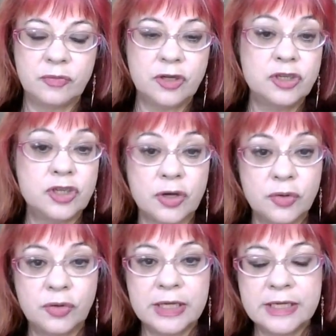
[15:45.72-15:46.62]

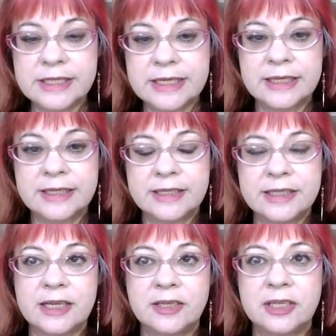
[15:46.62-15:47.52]
condone these things
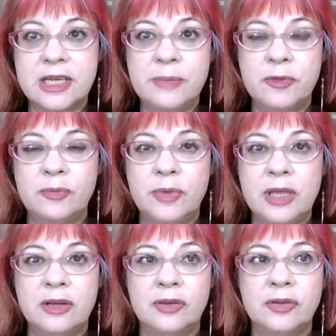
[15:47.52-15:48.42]
and to keep them
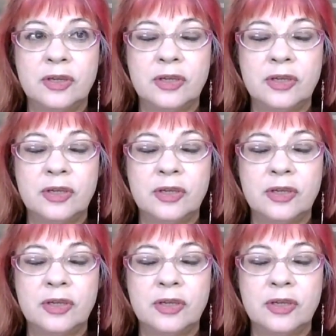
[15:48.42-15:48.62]
in a